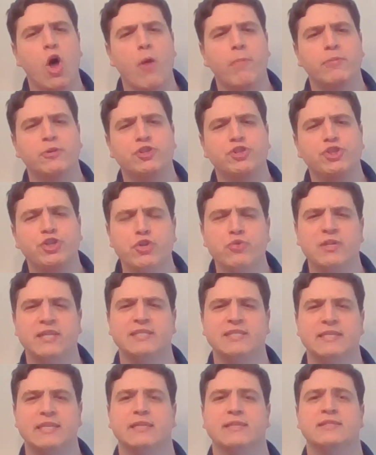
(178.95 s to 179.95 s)

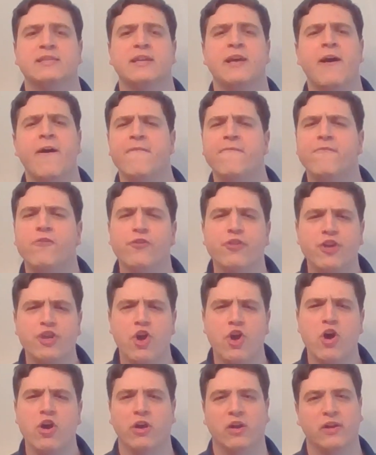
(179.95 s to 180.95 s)
opportunities for the
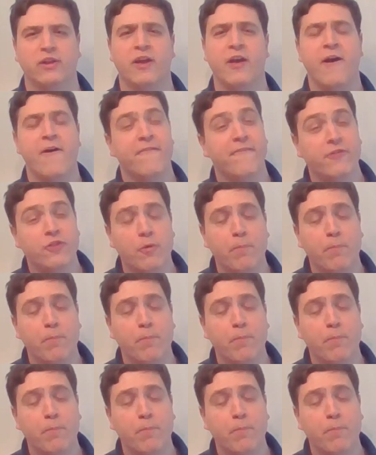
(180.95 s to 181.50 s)
young, for